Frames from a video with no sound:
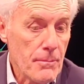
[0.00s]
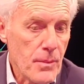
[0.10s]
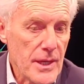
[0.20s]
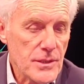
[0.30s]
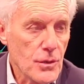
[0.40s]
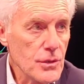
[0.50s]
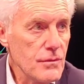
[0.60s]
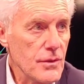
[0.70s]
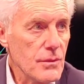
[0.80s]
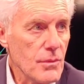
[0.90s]
He plays
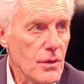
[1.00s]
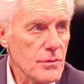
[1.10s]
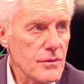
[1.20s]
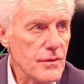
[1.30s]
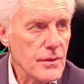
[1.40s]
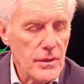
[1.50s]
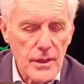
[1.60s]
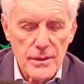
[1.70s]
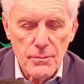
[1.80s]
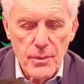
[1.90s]
good for the moment for
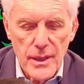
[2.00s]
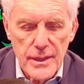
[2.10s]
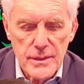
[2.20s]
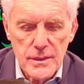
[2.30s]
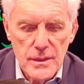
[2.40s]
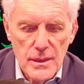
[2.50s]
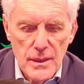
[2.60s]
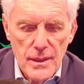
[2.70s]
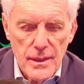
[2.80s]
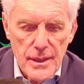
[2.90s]
Orlando Pirates.
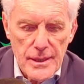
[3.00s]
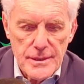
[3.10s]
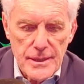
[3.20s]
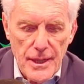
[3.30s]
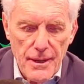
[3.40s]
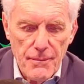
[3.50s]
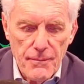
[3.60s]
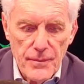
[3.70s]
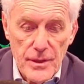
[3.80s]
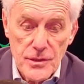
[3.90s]
He's
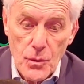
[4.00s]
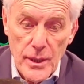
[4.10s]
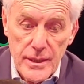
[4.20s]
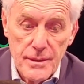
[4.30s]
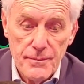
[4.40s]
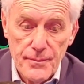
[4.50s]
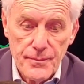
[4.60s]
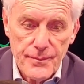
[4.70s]
um, he's quick.